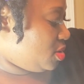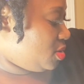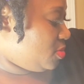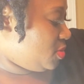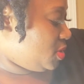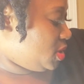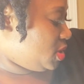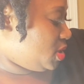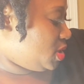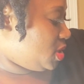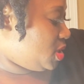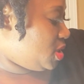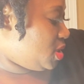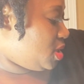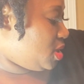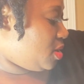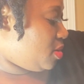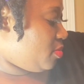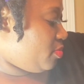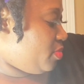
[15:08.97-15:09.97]
let me see.
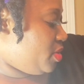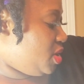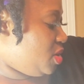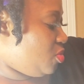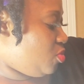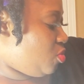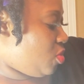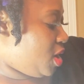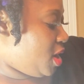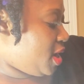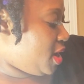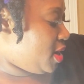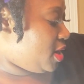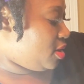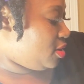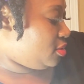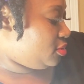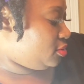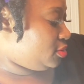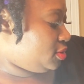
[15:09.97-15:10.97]
Be
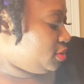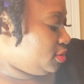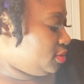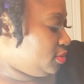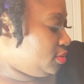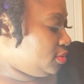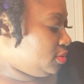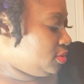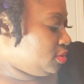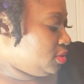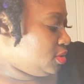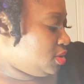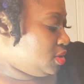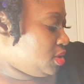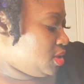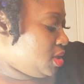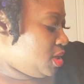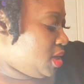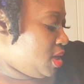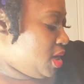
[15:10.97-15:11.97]
wild
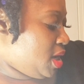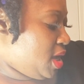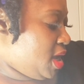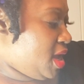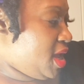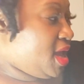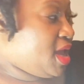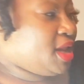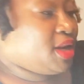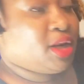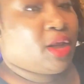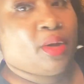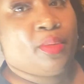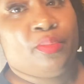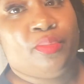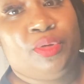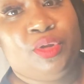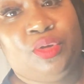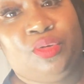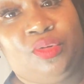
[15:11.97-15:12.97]
and
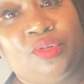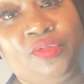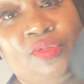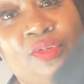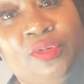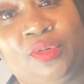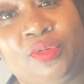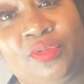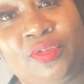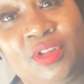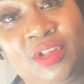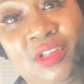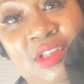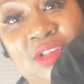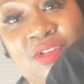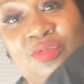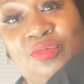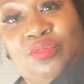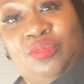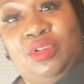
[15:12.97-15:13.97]
beautiful. This
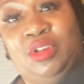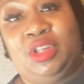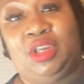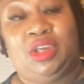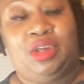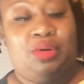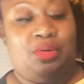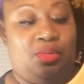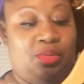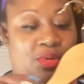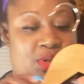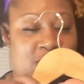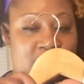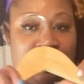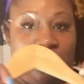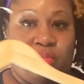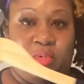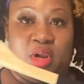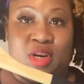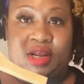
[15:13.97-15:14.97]
is really cute. It's
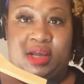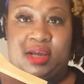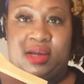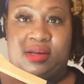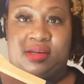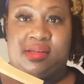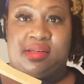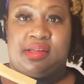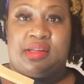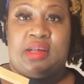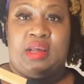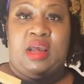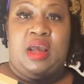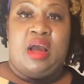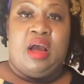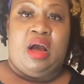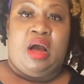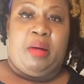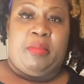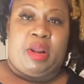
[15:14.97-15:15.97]
a 1X.
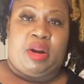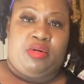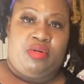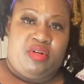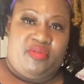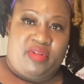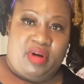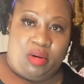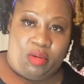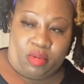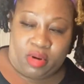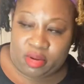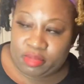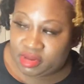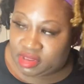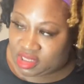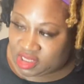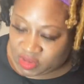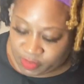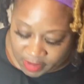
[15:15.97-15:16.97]
I don't know if I'll wear it with these